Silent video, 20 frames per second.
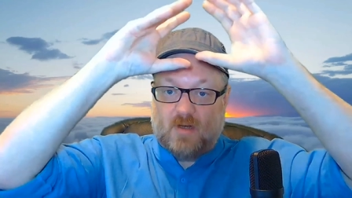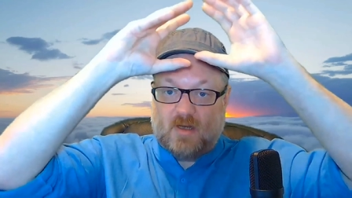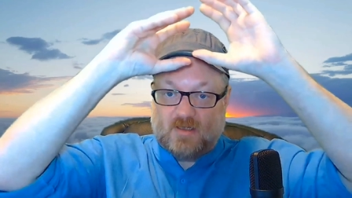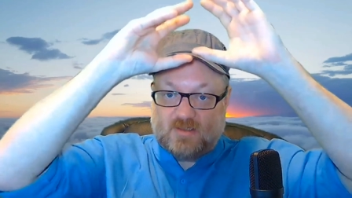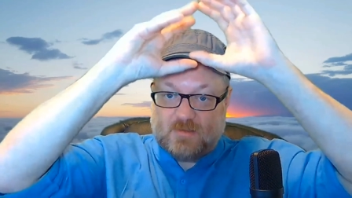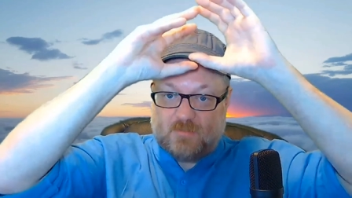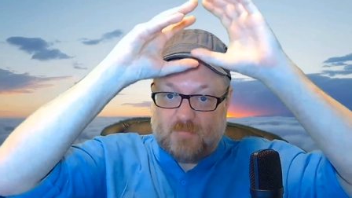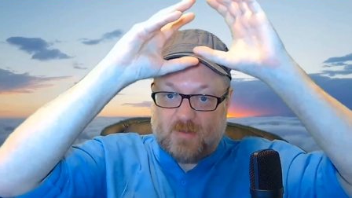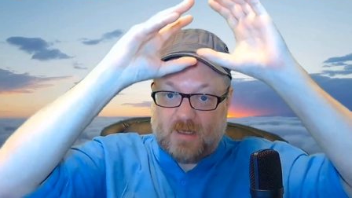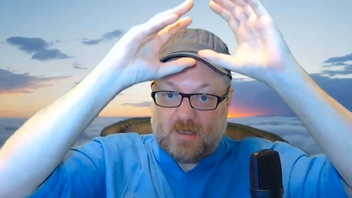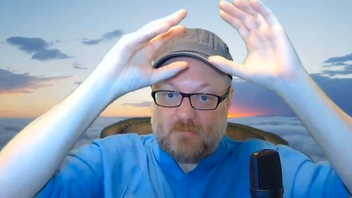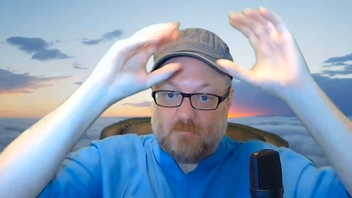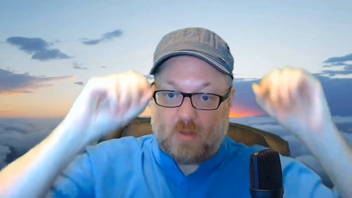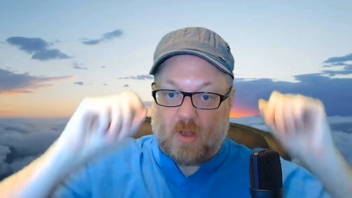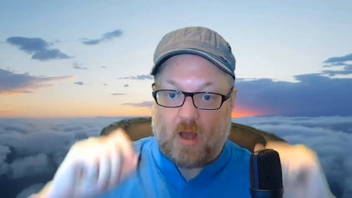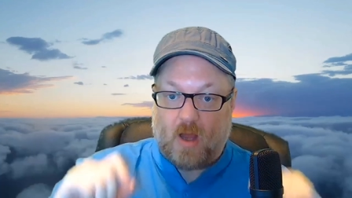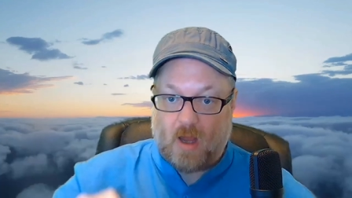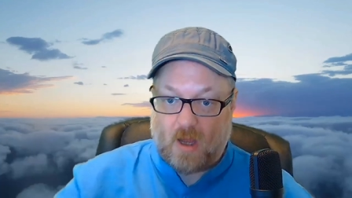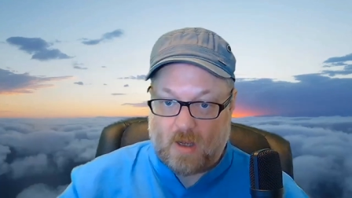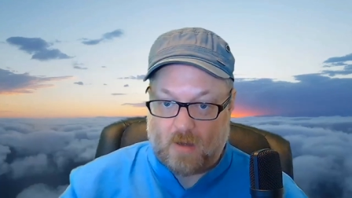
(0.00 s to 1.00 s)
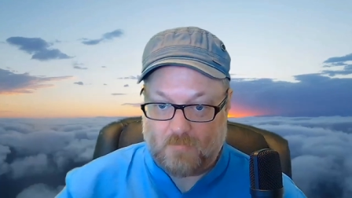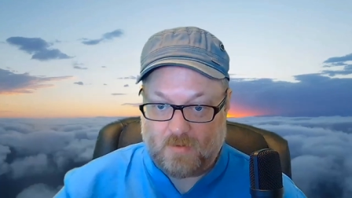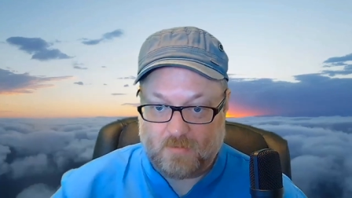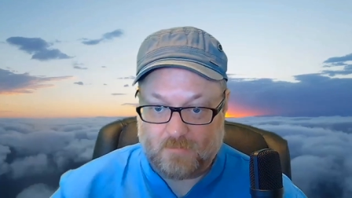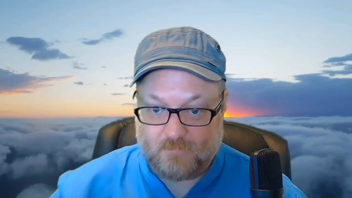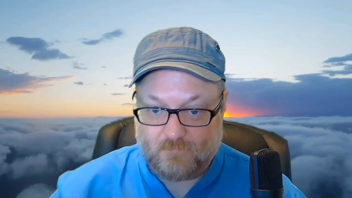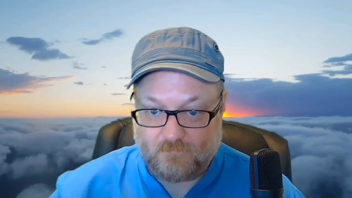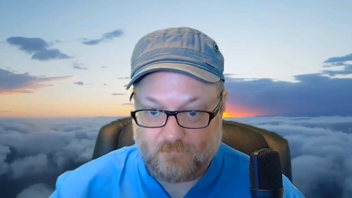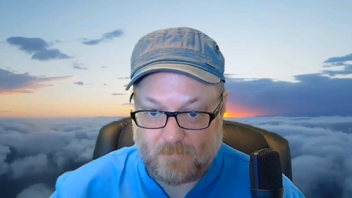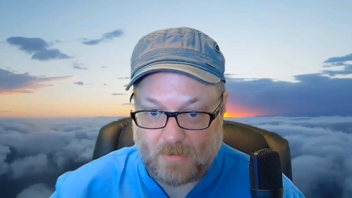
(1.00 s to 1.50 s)
as the big blob,
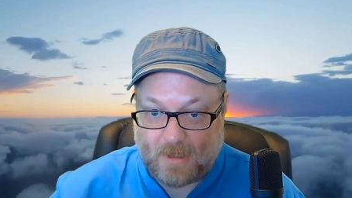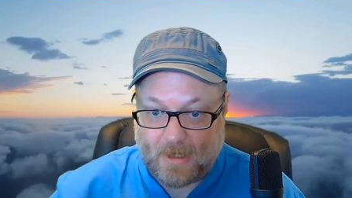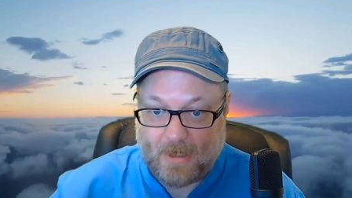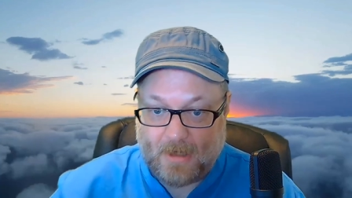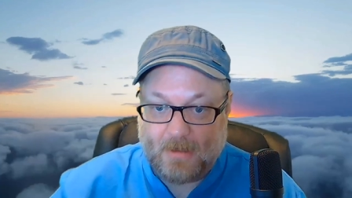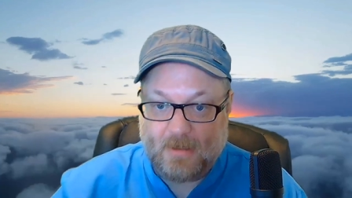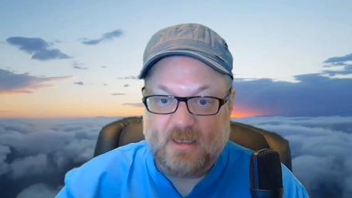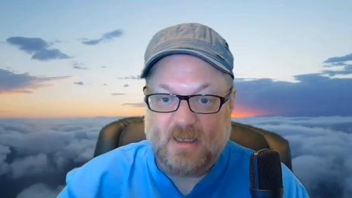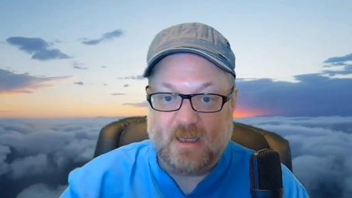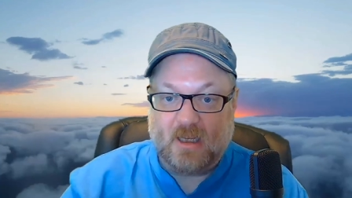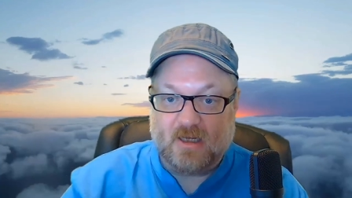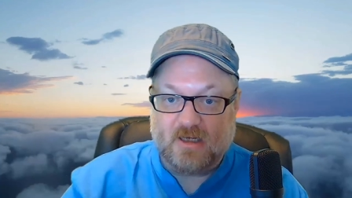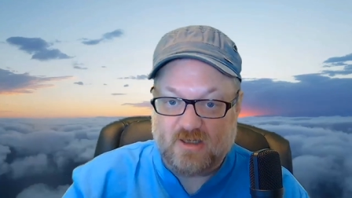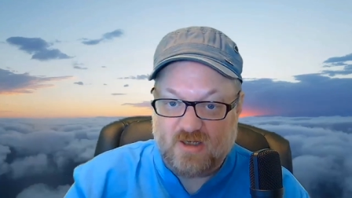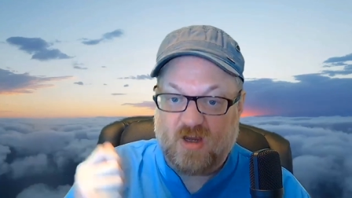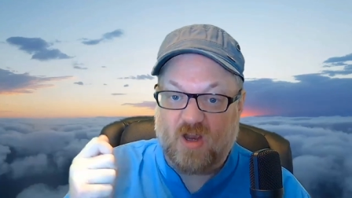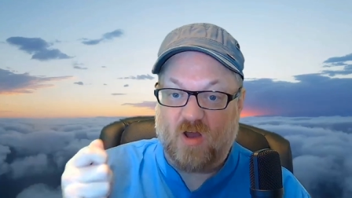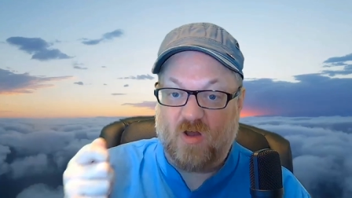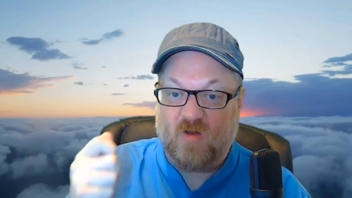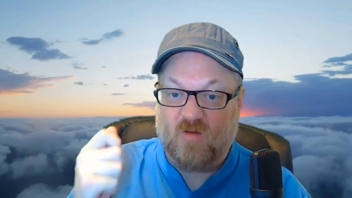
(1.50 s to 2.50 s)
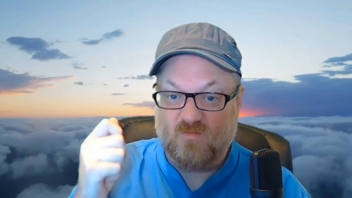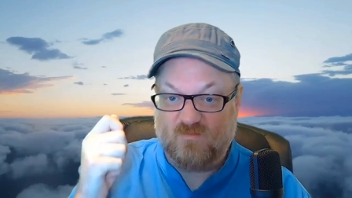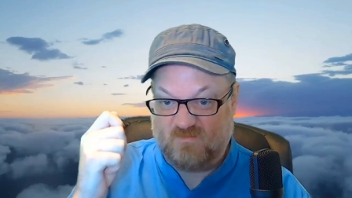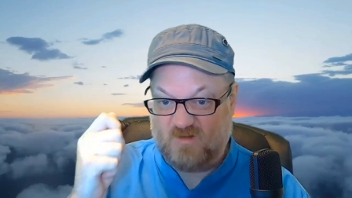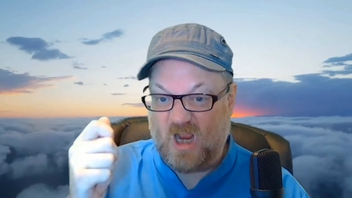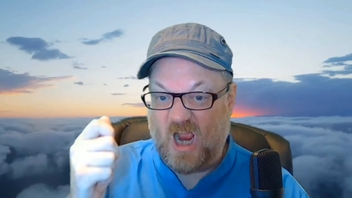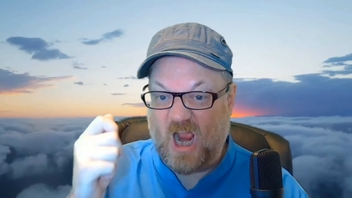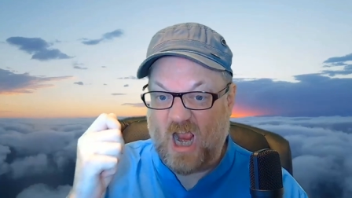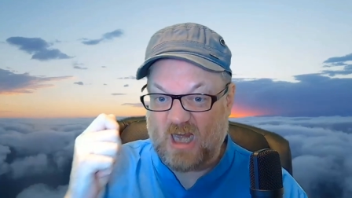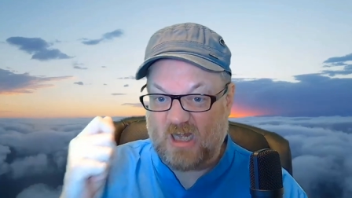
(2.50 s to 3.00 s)
okay? And you go,
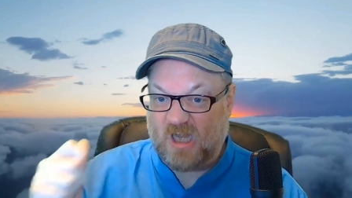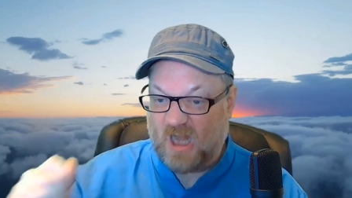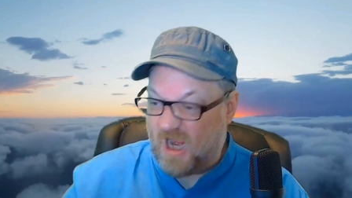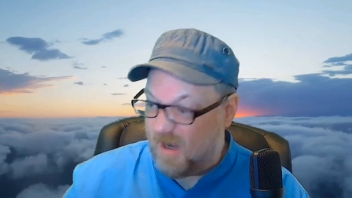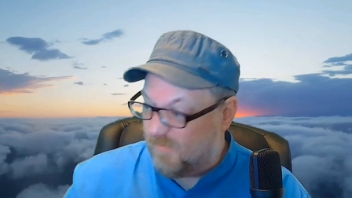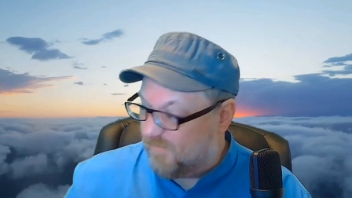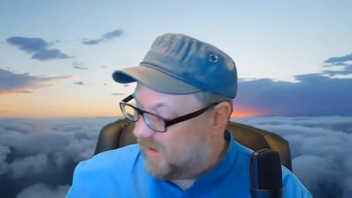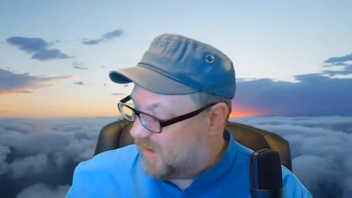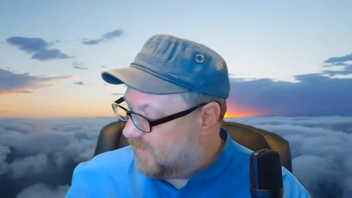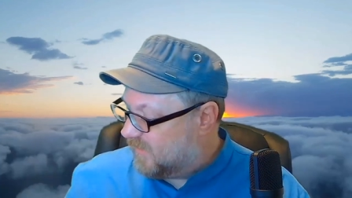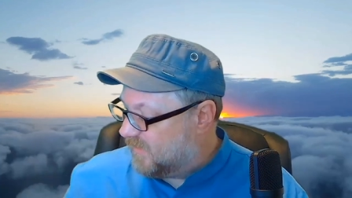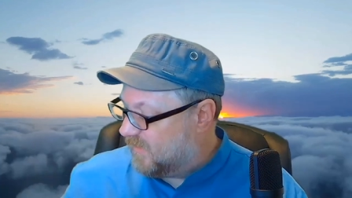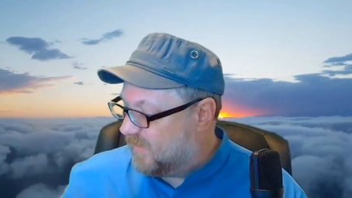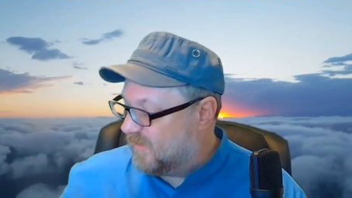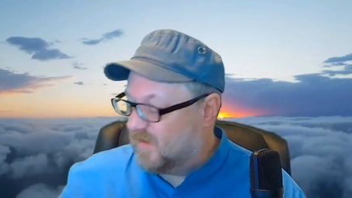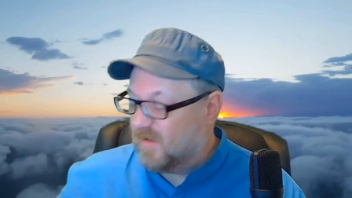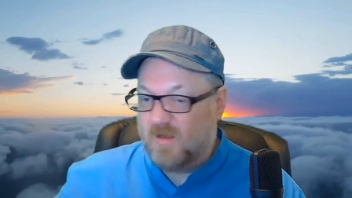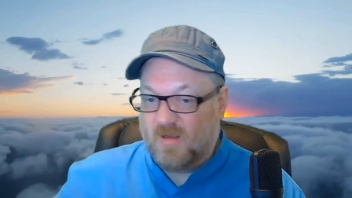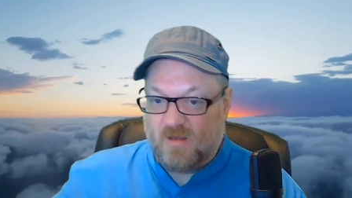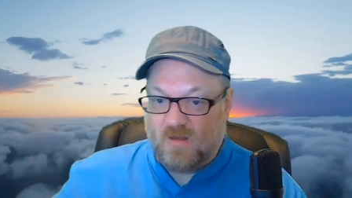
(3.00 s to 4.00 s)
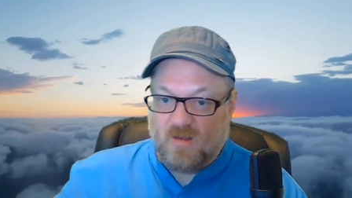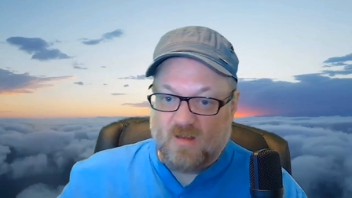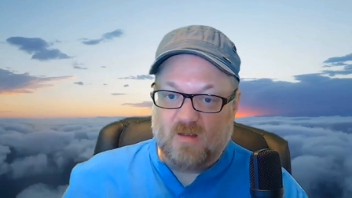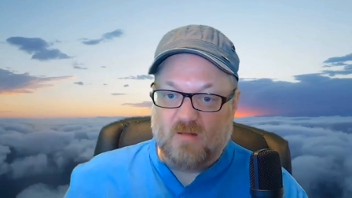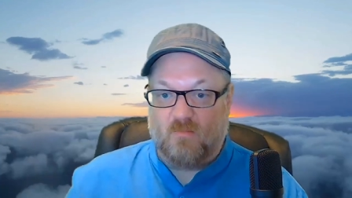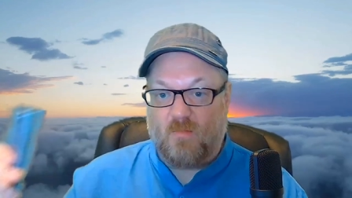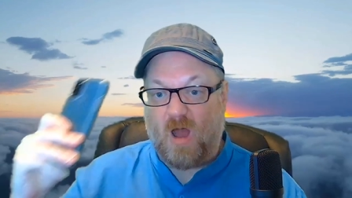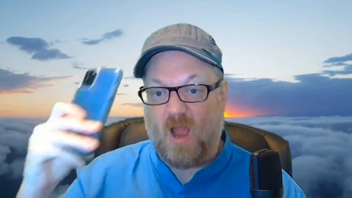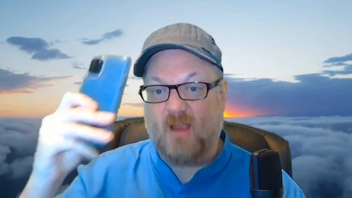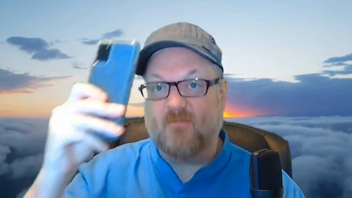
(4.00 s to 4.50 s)
dang, damn it,
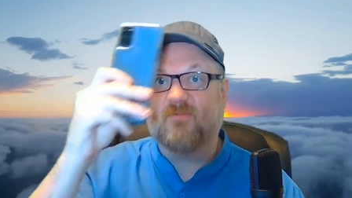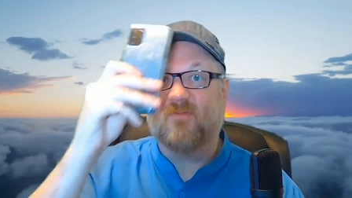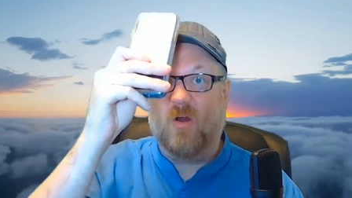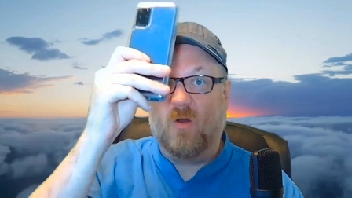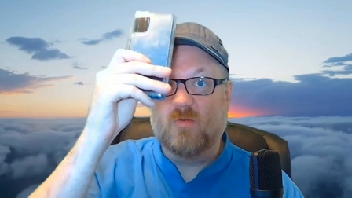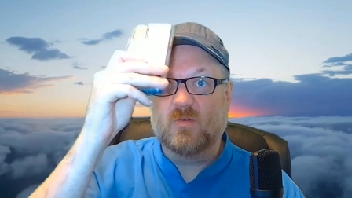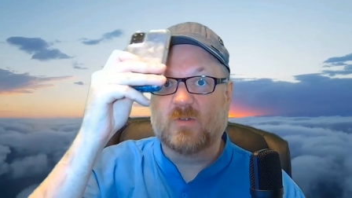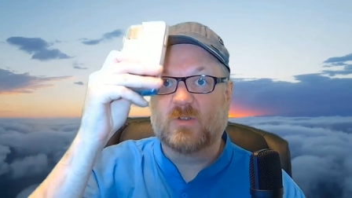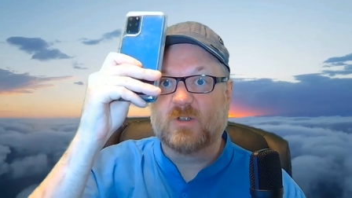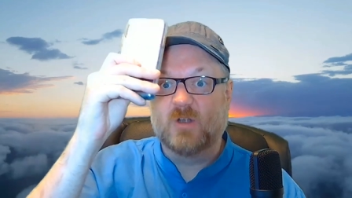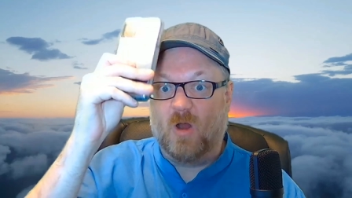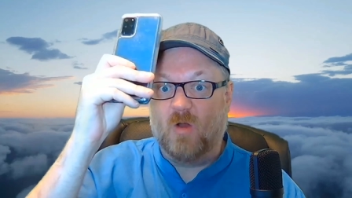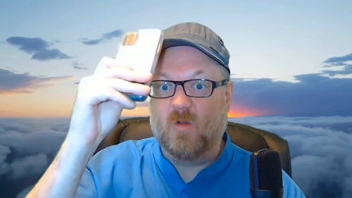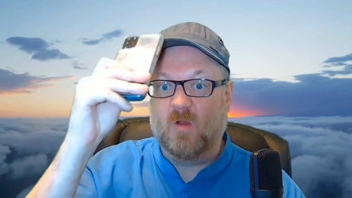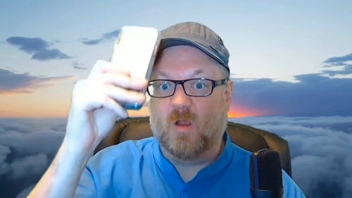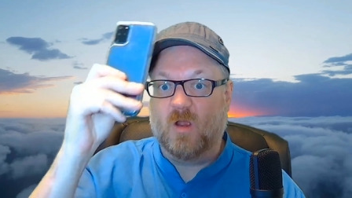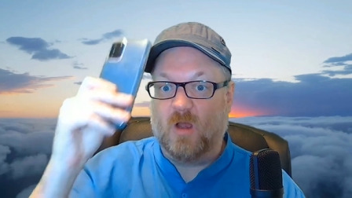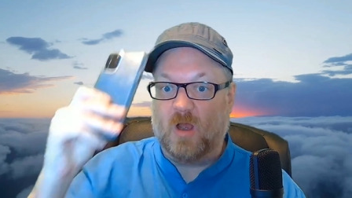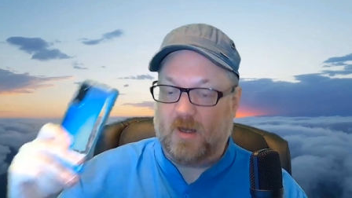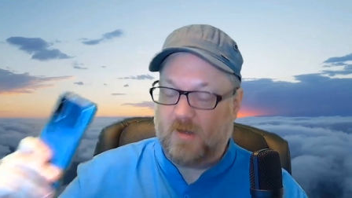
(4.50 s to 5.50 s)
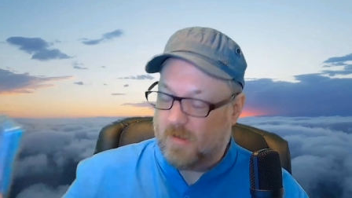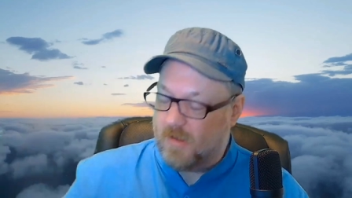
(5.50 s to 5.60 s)
my phone's no good.